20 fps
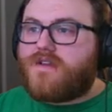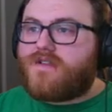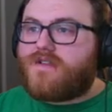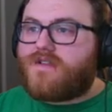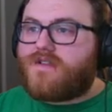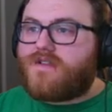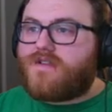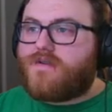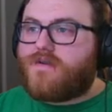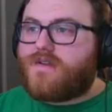
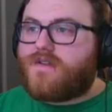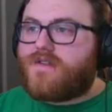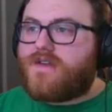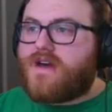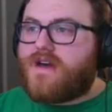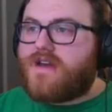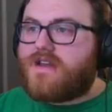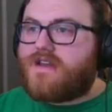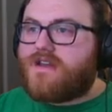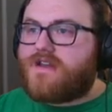as to what
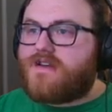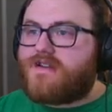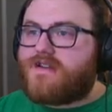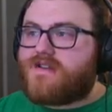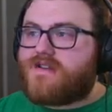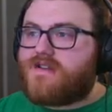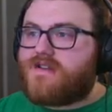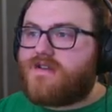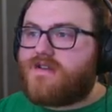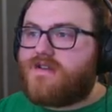that
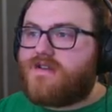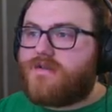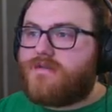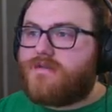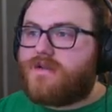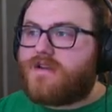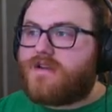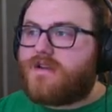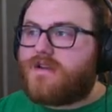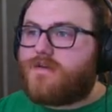is.
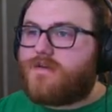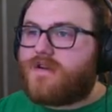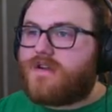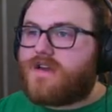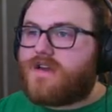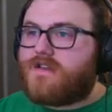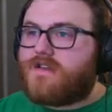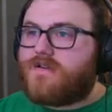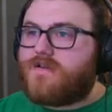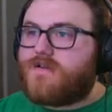But I don't want to
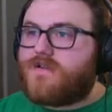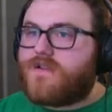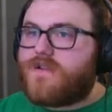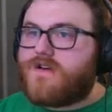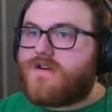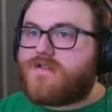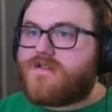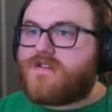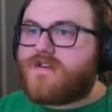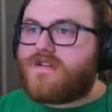get too
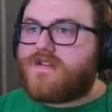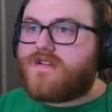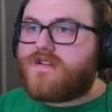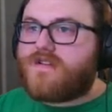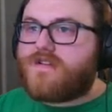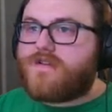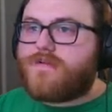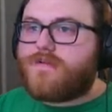close because of the,